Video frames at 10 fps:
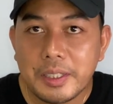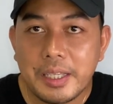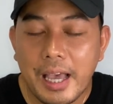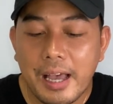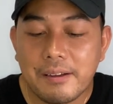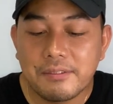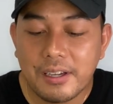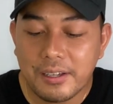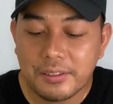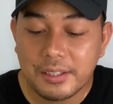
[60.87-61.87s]
have
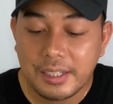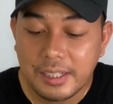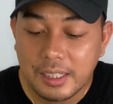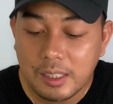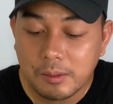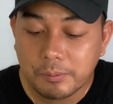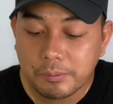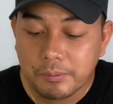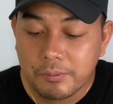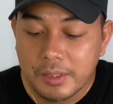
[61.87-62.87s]
the
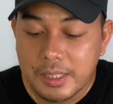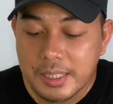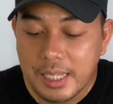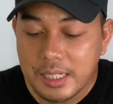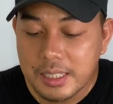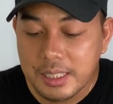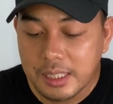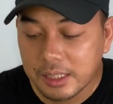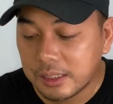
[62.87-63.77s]
stainless steel,